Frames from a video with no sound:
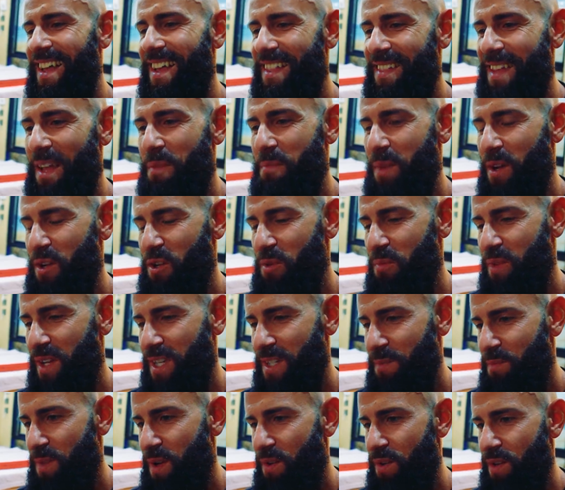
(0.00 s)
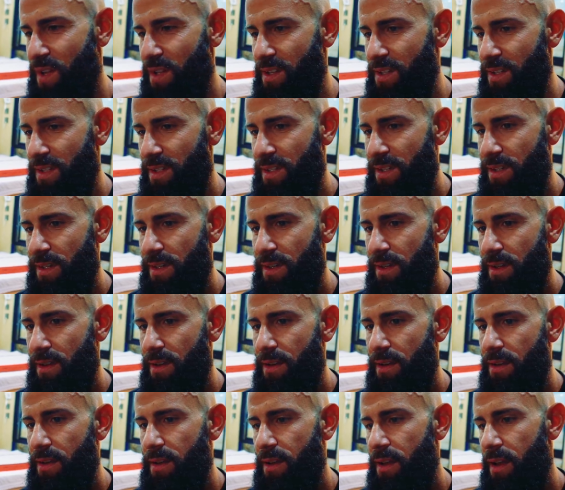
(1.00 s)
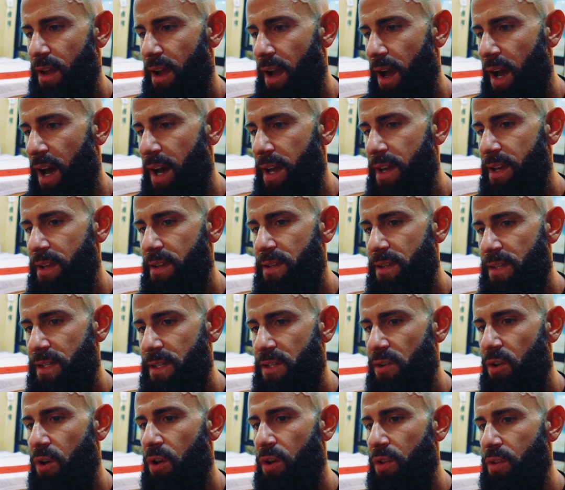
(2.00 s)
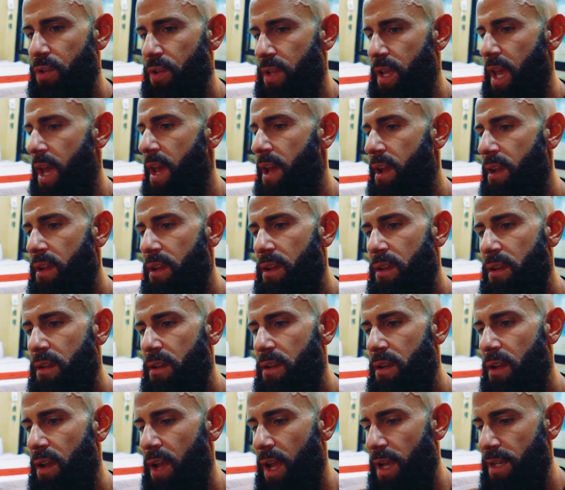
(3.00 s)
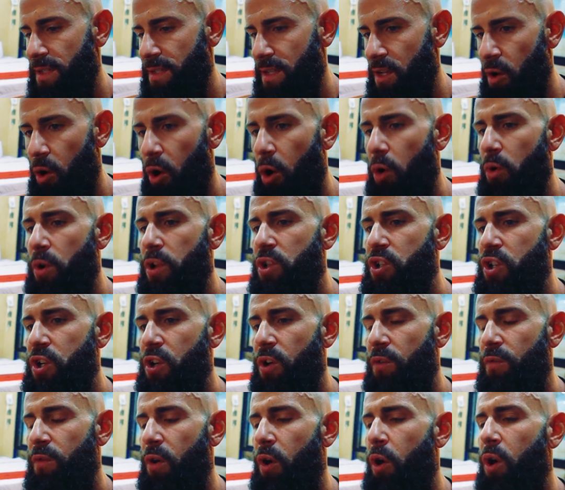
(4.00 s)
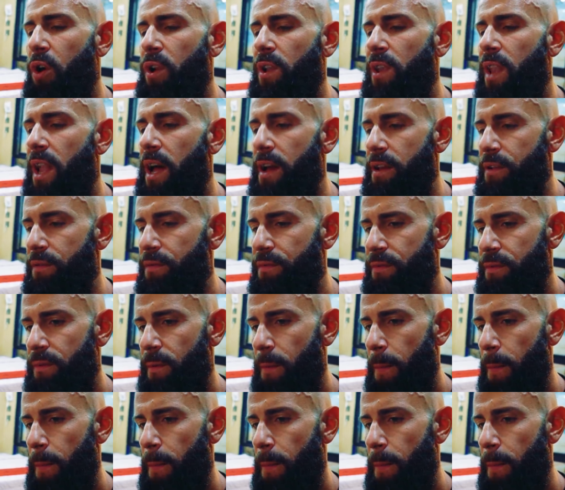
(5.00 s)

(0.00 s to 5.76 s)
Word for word: In that mushroom experience, I saw the egg as the origin of all life.